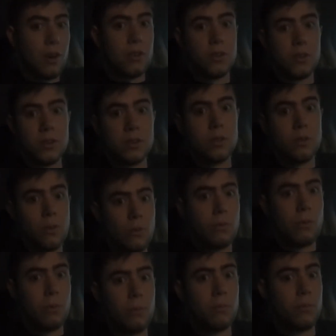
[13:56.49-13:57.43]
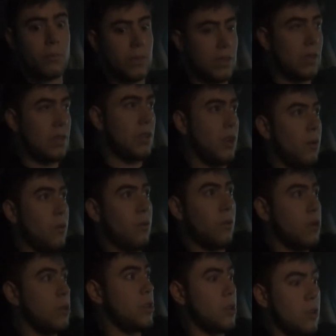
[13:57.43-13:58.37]
You can do it from, you know,
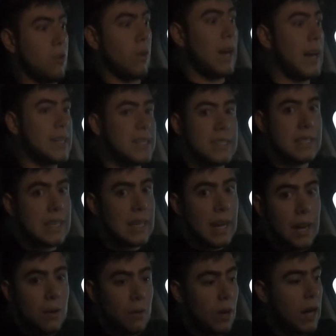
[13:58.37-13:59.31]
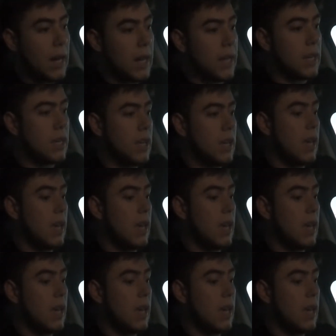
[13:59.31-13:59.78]
garage DIY,